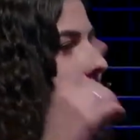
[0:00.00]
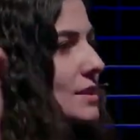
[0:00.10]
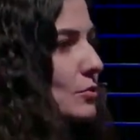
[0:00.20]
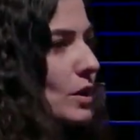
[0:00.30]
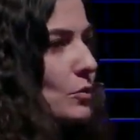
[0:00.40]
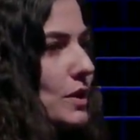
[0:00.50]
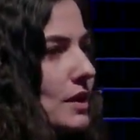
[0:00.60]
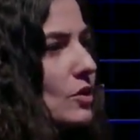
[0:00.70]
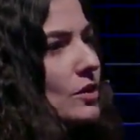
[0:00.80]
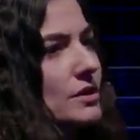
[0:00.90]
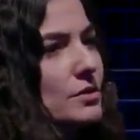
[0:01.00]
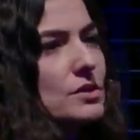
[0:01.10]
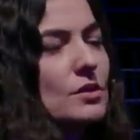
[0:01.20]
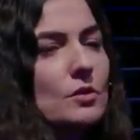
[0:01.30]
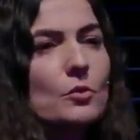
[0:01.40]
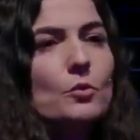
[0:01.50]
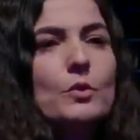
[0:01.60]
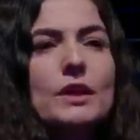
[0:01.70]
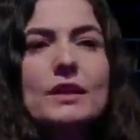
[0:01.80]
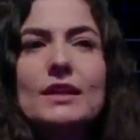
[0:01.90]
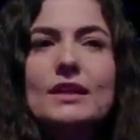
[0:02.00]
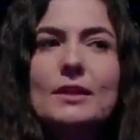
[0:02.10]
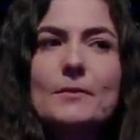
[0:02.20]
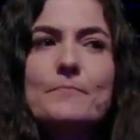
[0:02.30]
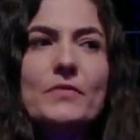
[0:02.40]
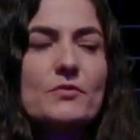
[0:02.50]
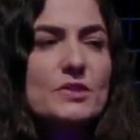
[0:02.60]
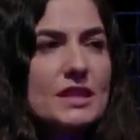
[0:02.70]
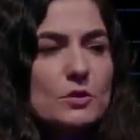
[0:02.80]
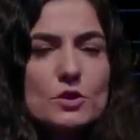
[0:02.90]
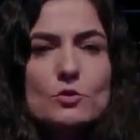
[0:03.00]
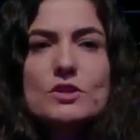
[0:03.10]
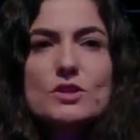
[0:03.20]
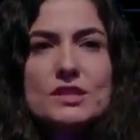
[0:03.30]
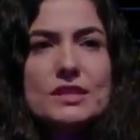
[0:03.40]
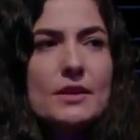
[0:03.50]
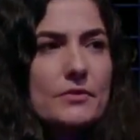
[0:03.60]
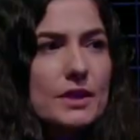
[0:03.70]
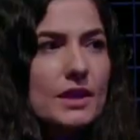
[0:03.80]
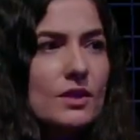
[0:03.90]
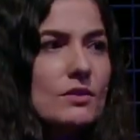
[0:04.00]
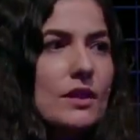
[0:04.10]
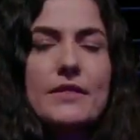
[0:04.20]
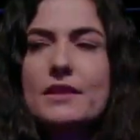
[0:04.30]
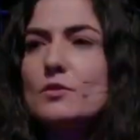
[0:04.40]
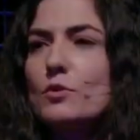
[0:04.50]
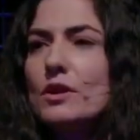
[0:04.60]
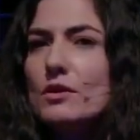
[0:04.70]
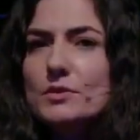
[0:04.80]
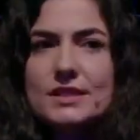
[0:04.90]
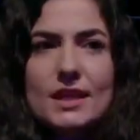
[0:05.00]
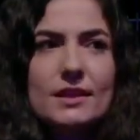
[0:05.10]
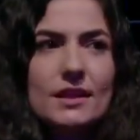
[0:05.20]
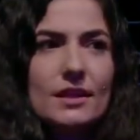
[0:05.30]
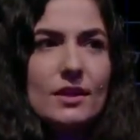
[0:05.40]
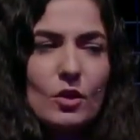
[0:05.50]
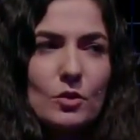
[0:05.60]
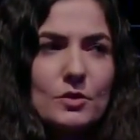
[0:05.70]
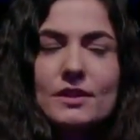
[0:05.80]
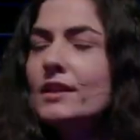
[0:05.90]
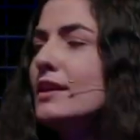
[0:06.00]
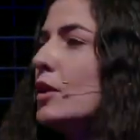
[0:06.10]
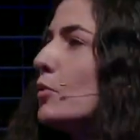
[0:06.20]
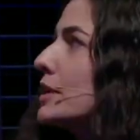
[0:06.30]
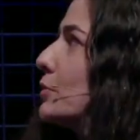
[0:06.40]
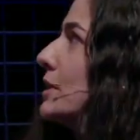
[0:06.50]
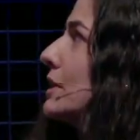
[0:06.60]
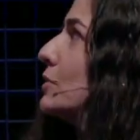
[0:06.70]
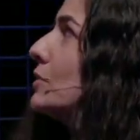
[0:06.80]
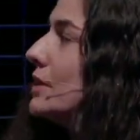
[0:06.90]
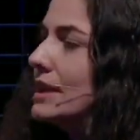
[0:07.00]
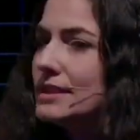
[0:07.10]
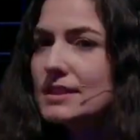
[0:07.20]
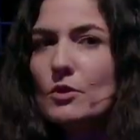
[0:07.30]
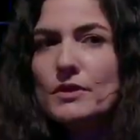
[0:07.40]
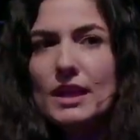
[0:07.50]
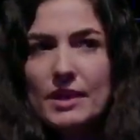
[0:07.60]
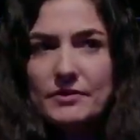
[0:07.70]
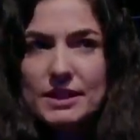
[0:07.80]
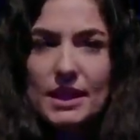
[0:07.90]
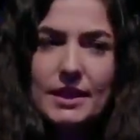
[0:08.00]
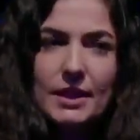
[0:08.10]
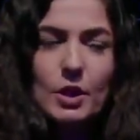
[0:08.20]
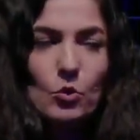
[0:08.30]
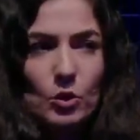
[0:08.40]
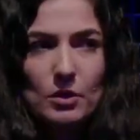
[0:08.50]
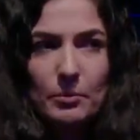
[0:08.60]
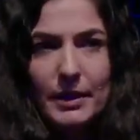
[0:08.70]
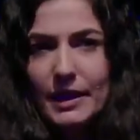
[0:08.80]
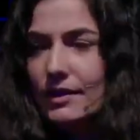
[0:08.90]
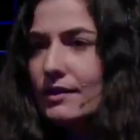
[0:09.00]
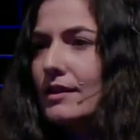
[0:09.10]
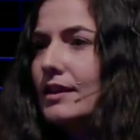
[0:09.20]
that's what we are going to show. Firstly, you want to see a video, and then we go inside the code. What we do, it's on the left side, it will be